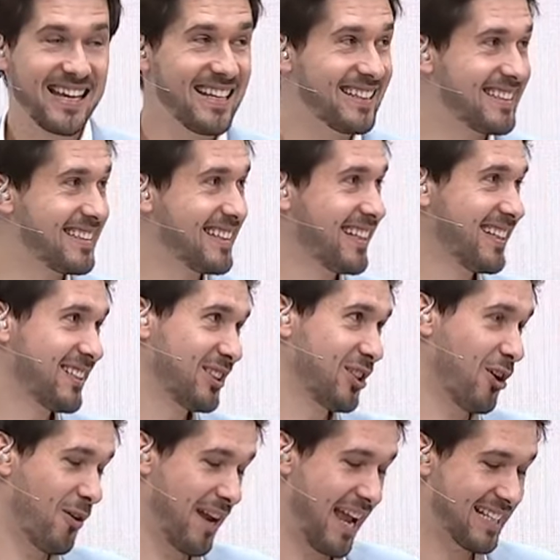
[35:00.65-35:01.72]
is,
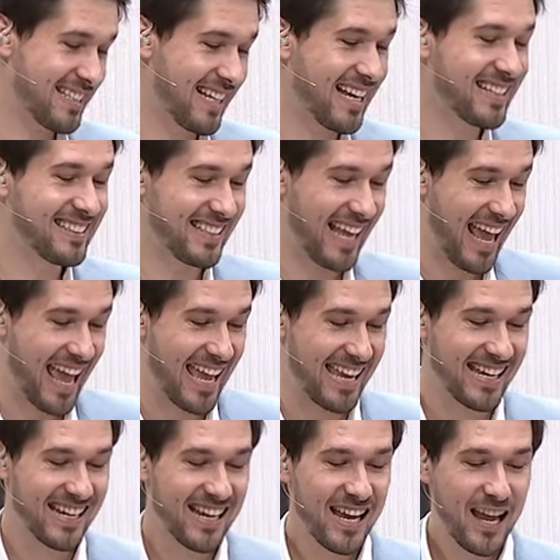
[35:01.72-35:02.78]
sorry, Esther, it's
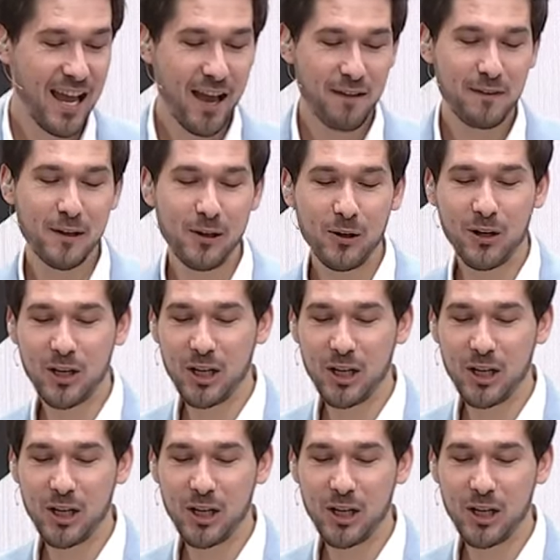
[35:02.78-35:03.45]
A. If you look